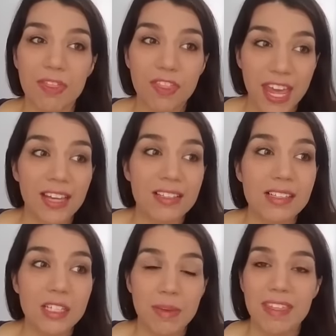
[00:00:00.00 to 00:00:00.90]

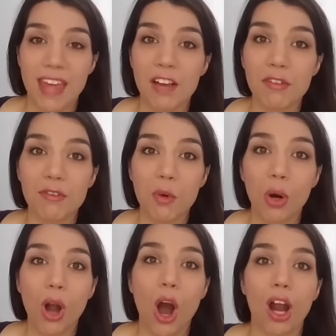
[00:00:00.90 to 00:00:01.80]
things to be thankful
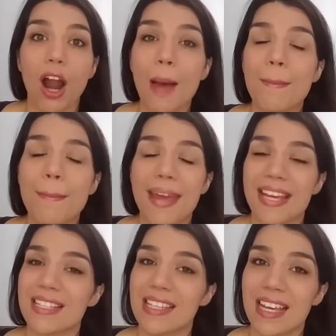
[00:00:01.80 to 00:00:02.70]
for are
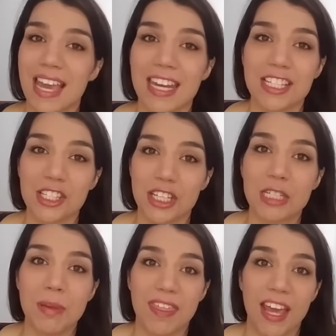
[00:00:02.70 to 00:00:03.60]
amazing, and it's good
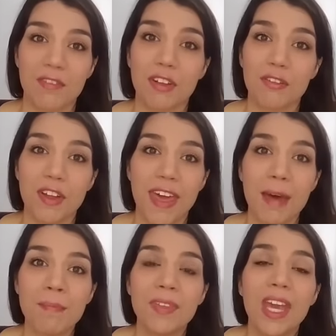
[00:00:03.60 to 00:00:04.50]
to be thankful for
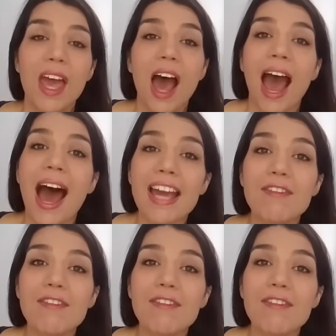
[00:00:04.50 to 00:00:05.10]
them, I